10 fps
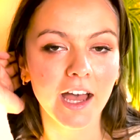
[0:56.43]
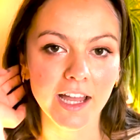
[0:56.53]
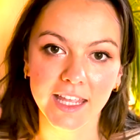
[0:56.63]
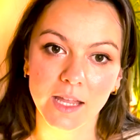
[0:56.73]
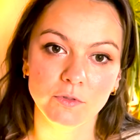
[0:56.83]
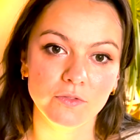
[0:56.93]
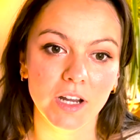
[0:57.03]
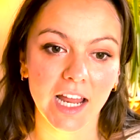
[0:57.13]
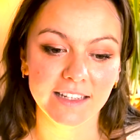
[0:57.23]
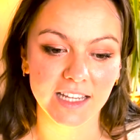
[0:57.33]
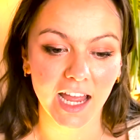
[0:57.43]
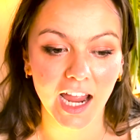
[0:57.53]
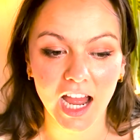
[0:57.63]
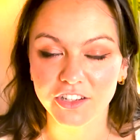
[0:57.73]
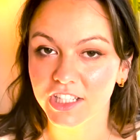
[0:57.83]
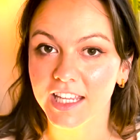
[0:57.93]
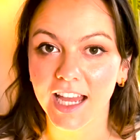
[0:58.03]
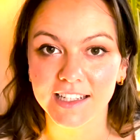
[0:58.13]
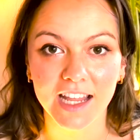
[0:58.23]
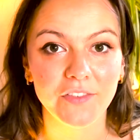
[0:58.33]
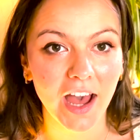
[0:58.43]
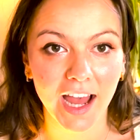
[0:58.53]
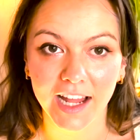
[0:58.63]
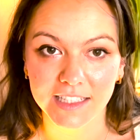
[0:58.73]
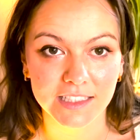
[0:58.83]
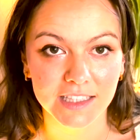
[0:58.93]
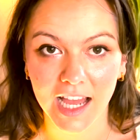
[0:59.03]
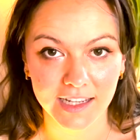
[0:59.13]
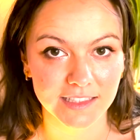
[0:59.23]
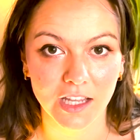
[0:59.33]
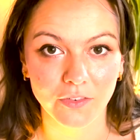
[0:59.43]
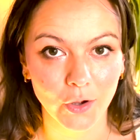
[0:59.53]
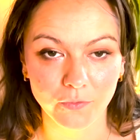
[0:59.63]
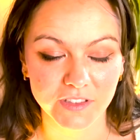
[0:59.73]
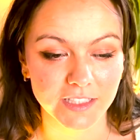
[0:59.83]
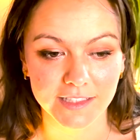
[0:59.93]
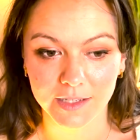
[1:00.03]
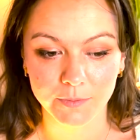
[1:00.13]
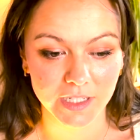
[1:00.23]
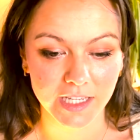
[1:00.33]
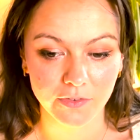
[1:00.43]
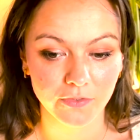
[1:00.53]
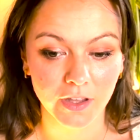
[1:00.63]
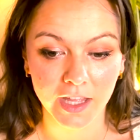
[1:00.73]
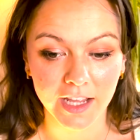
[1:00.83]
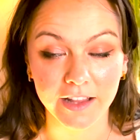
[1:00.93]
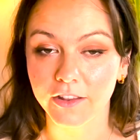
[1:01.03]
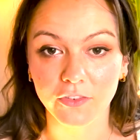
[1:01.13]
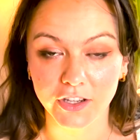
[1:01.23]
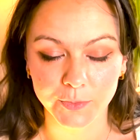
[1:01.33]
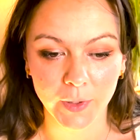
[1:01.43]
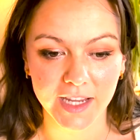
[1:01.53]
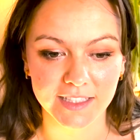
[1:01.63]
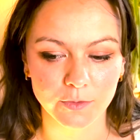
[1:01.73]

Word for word: I came to realize that I actually had never had that self confidence and belief in the first place.